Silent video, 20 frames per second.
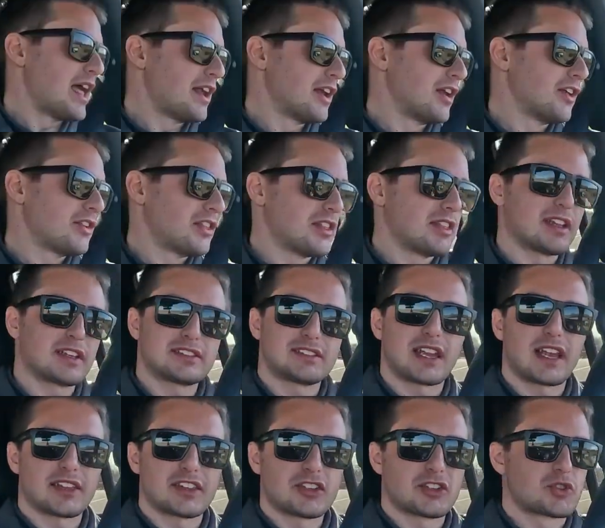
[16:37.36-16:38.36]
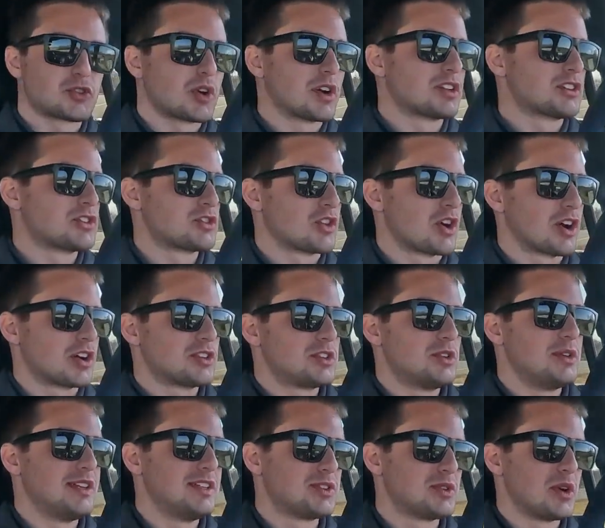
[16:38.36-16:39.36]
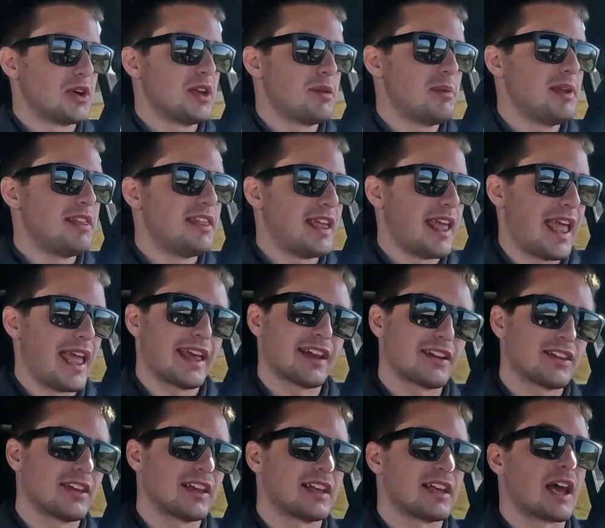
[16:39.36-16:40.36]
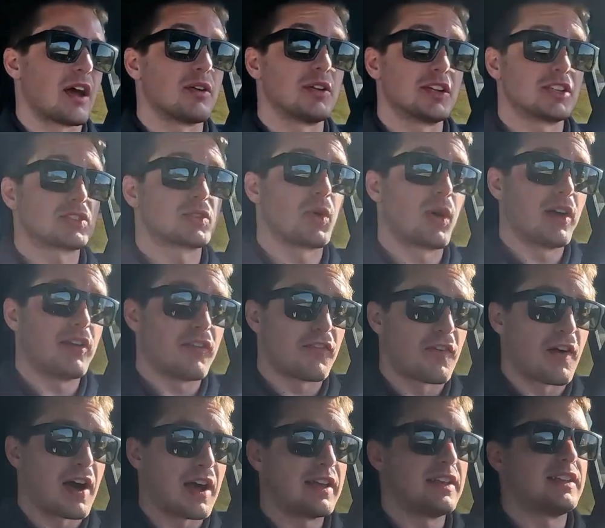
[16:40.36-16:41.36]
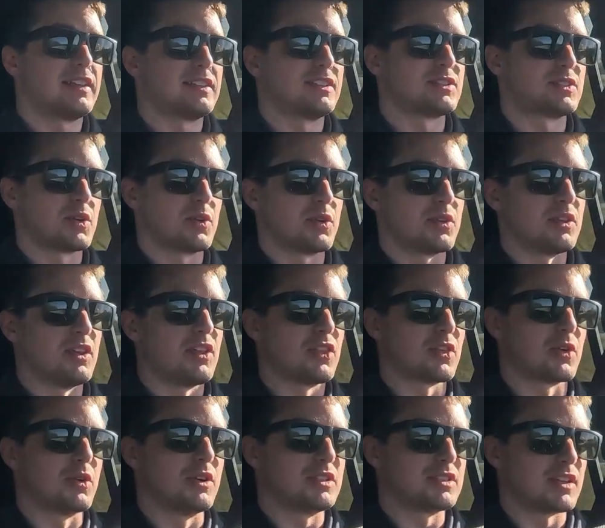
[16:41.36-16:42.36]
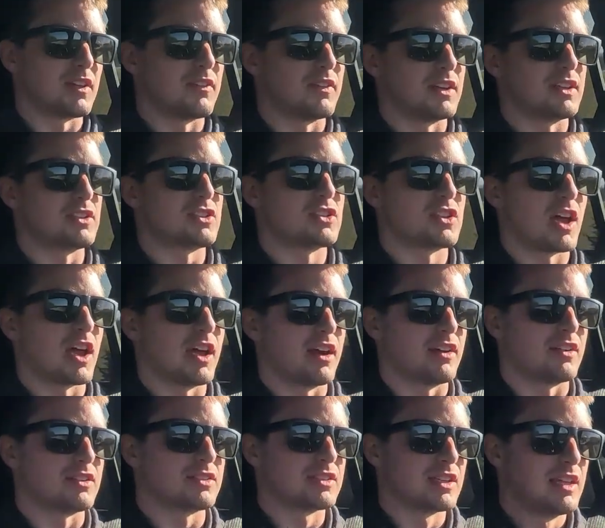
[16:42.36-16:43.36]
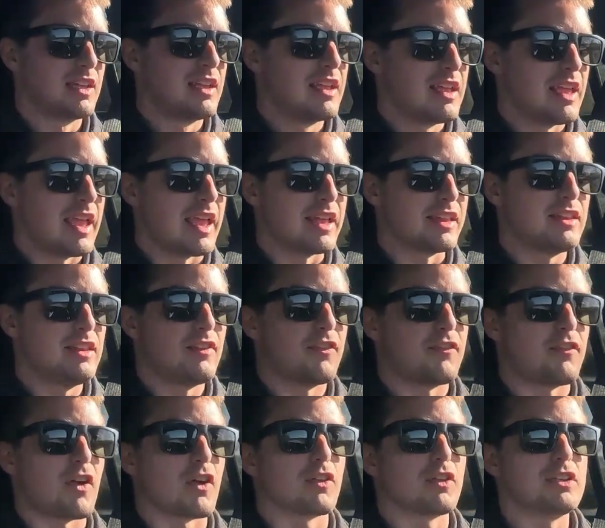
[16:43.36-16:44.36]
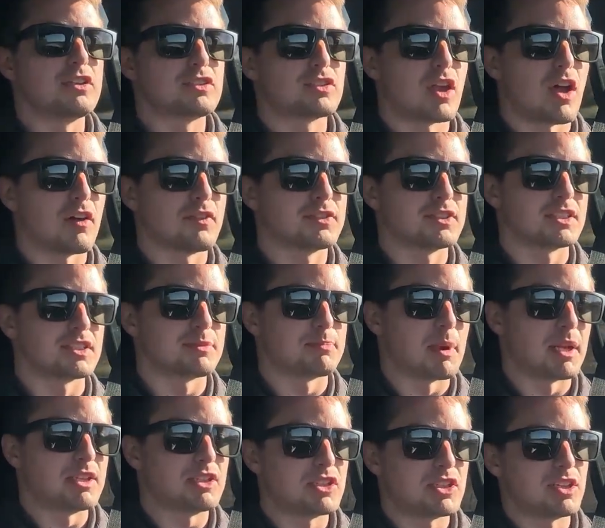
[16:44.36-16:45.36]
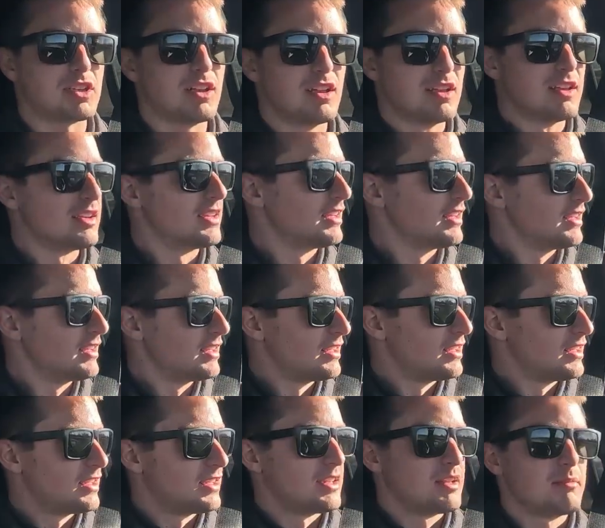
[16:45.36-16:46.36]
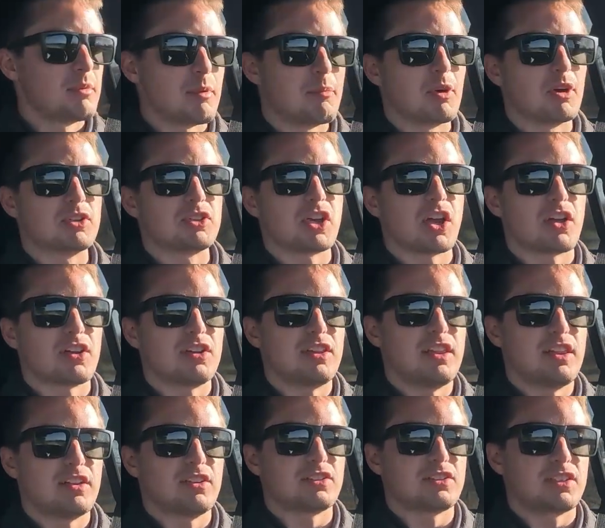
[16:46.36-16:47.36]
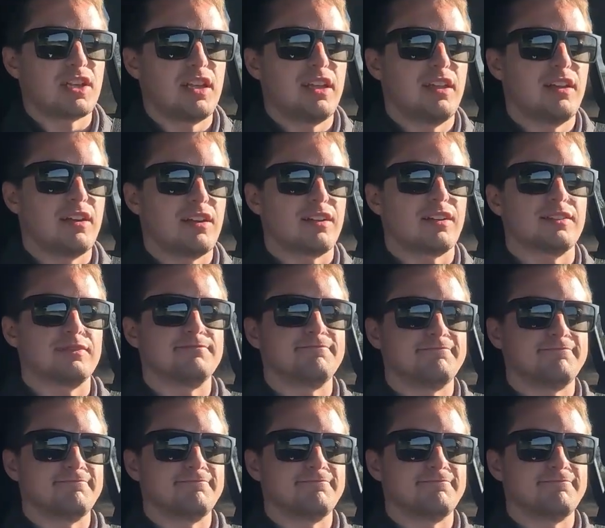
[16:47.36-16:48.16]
And another thing that's not this truck's strong suit is going to be the handling. Now, it does quite fine considering the 37-inch tires and the fairly soft suspension, but merging onto the interstate here,